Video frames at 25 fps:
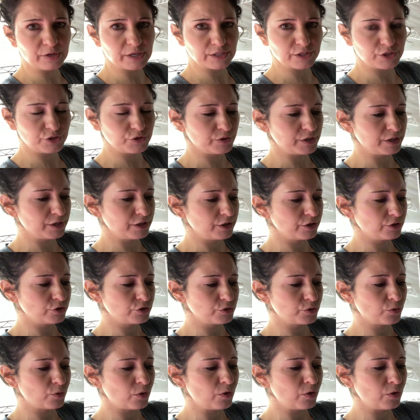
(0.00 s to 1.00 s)
is you can
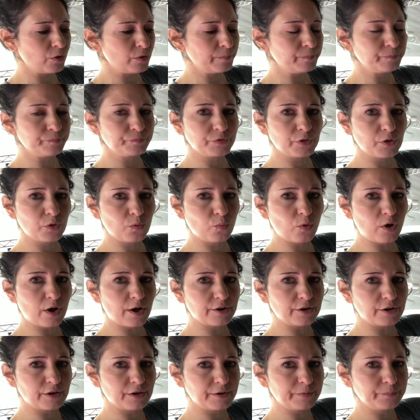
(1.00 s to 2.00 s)
control the
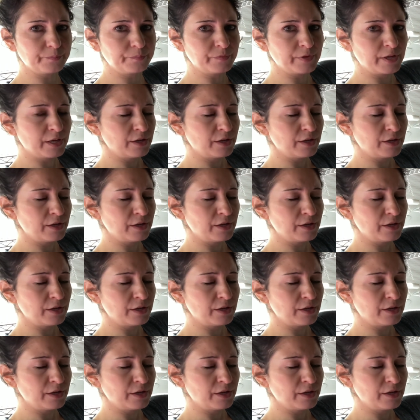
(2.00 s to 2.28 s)
water